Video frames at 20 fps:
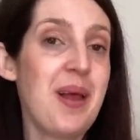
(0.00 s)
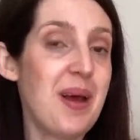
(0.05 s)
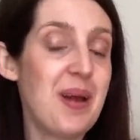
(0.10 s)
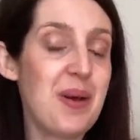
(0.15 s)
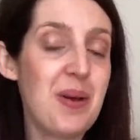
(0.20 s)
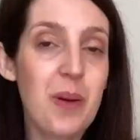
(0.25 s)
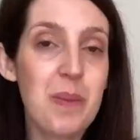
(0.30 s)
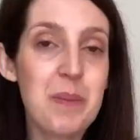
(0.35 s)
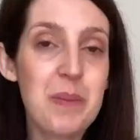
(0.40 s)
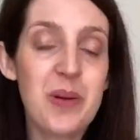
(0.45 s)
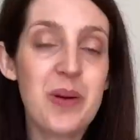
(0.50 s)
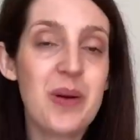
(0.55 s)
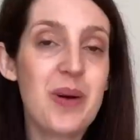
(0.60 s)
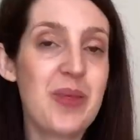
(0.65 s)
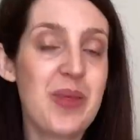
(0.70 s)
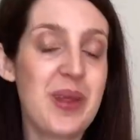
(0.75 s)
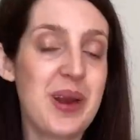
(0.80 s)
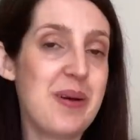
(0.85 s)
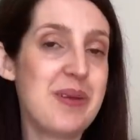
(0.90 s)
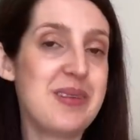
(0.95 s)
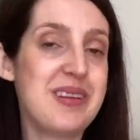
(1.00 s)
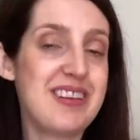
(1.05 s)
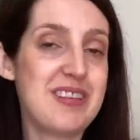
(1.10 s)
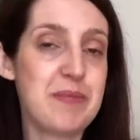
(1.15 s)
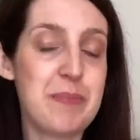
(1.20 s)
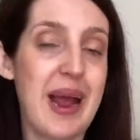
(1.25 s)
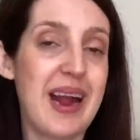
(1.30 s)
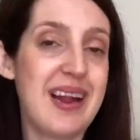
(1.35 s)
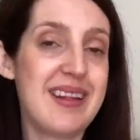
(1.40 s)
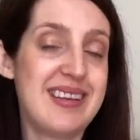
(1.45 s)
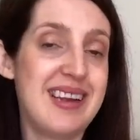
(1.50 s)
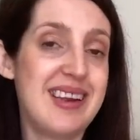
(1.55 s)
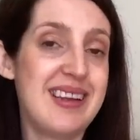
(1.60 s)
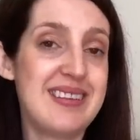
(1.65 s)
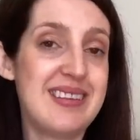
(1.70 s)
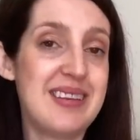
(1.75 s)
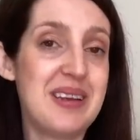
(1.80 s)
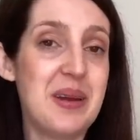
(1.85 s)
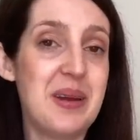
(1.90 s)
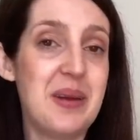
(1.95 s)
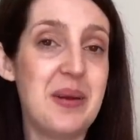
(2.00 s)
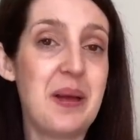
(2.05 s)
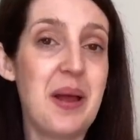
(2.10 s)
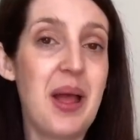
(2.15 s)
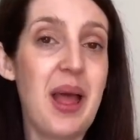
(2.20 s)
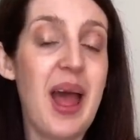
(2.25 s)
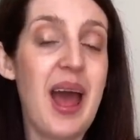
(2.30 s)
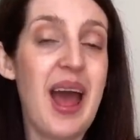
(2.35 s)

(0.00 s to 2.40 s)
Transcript: A lot more than I was expecting to.